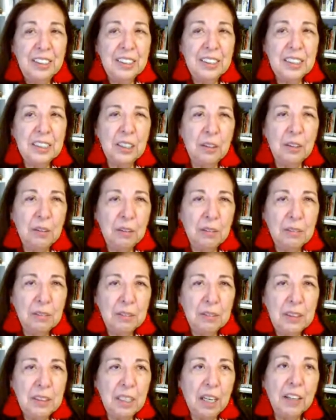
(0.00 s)
So
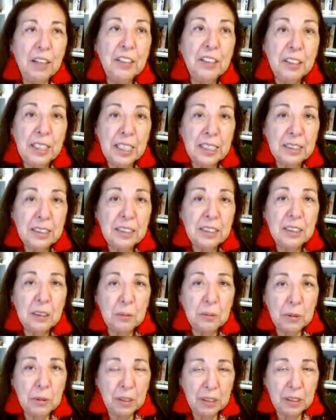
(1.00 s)
in other
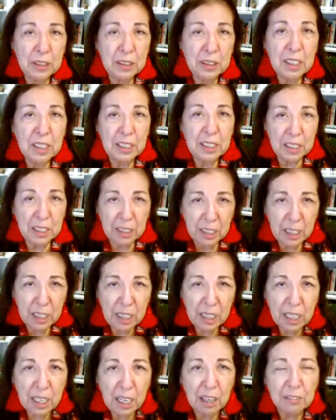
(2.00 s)
edited work that I
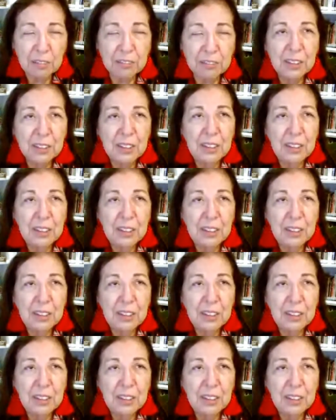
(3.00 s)
have,